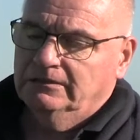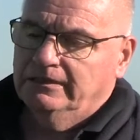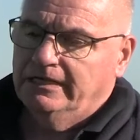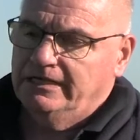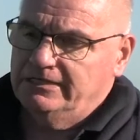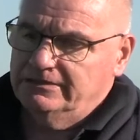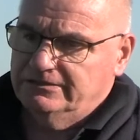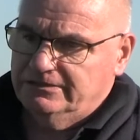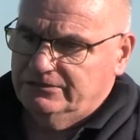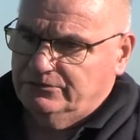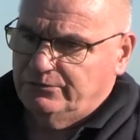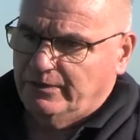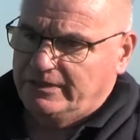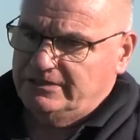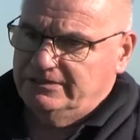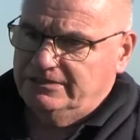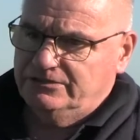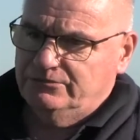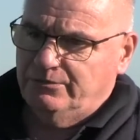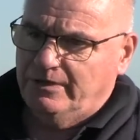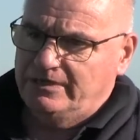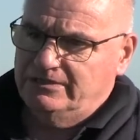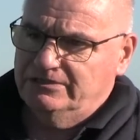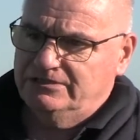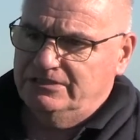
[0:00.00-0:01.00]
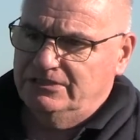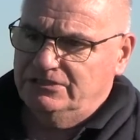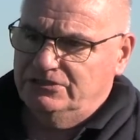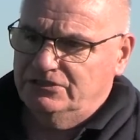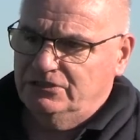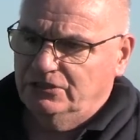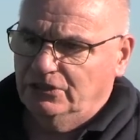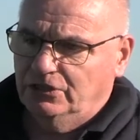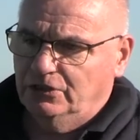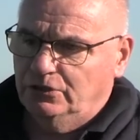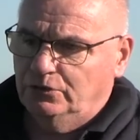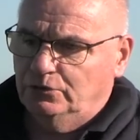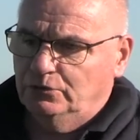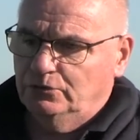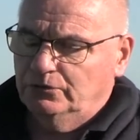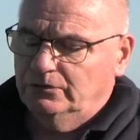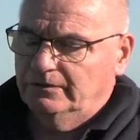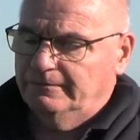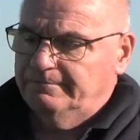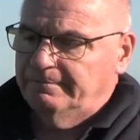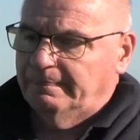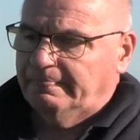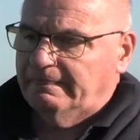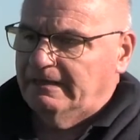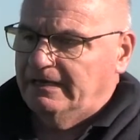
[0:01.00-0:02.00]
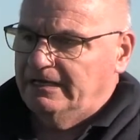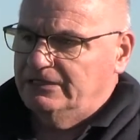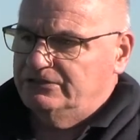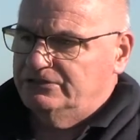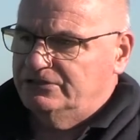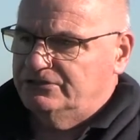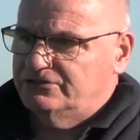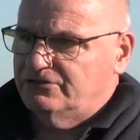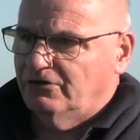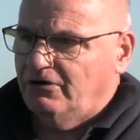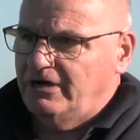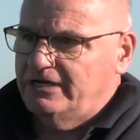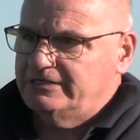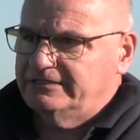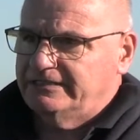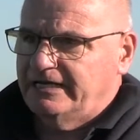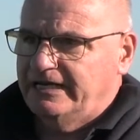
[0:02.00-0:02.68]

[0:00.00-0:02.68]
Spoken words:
into 2022 is to try and